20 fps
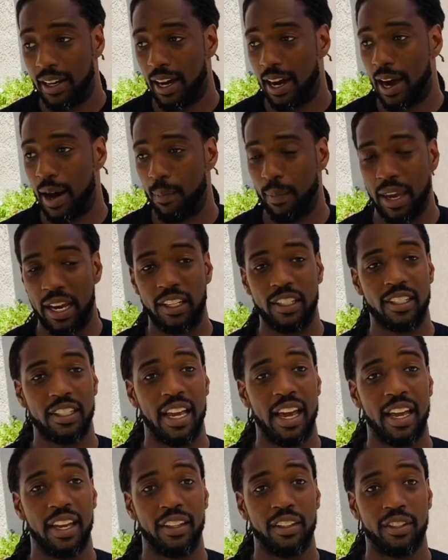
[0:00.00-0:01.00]
Um, it
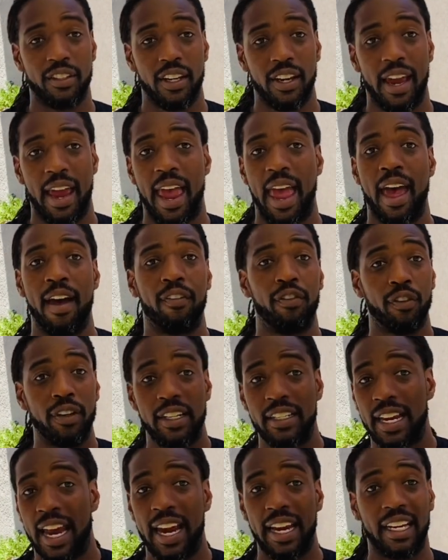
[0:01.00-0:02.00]
says every
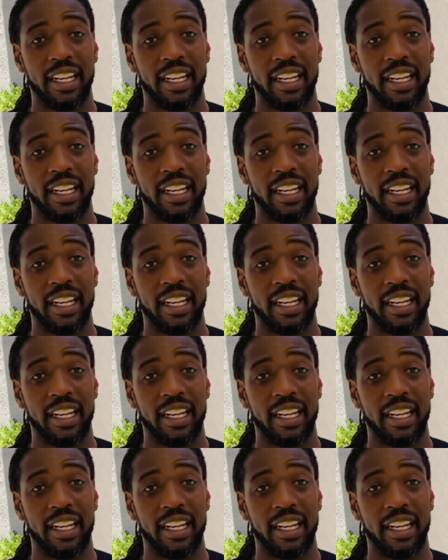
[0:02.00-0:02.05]
day